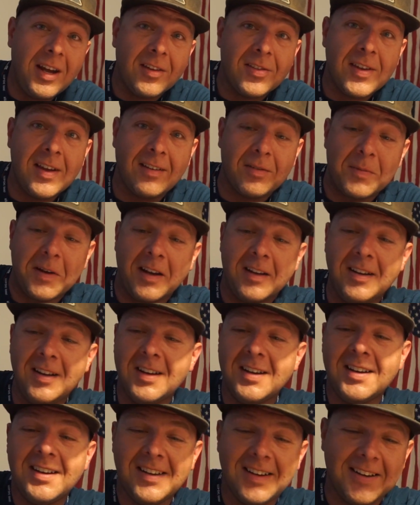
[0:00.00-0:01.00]
hey, thanks, man.
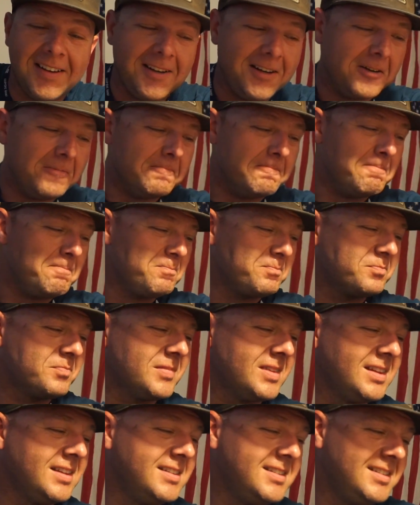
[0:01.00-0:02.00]
Um,
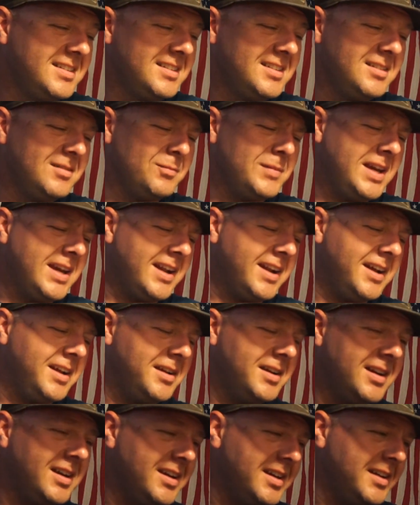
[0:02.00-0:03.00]
man, I,
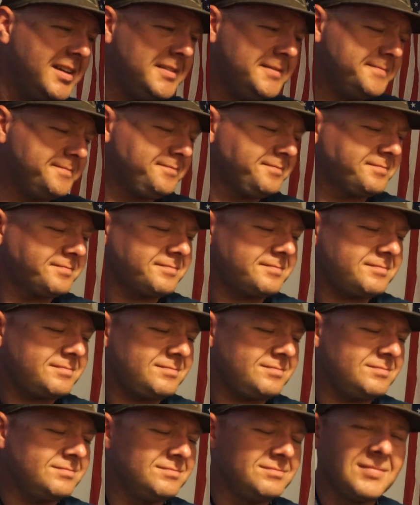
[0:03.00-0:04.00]
uh,
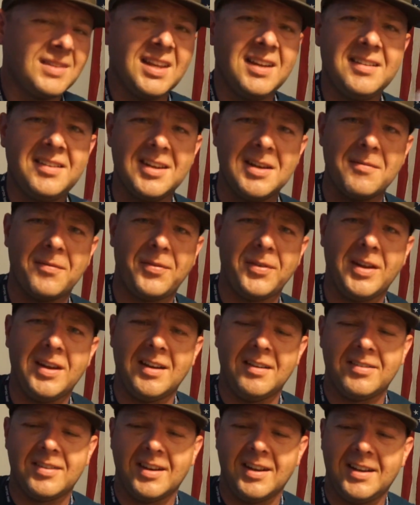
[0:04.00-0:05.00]
time
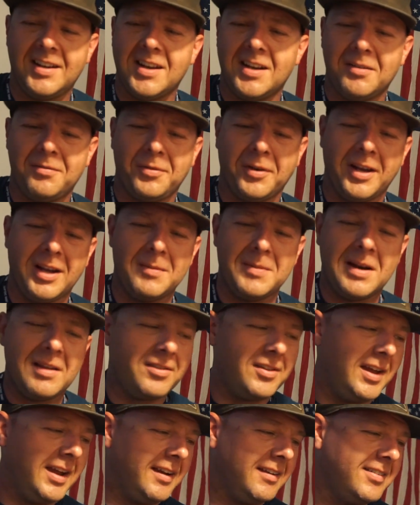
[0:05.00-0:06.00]
flies and I kind of forget about
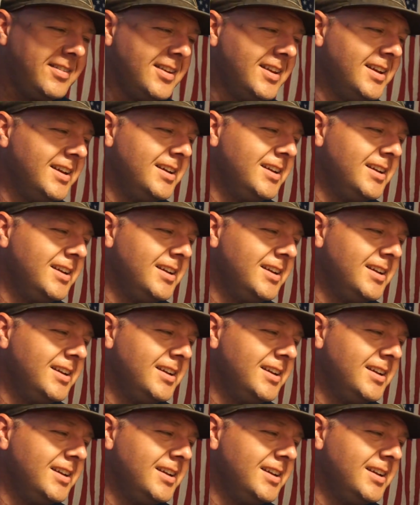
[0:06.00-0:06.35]
things.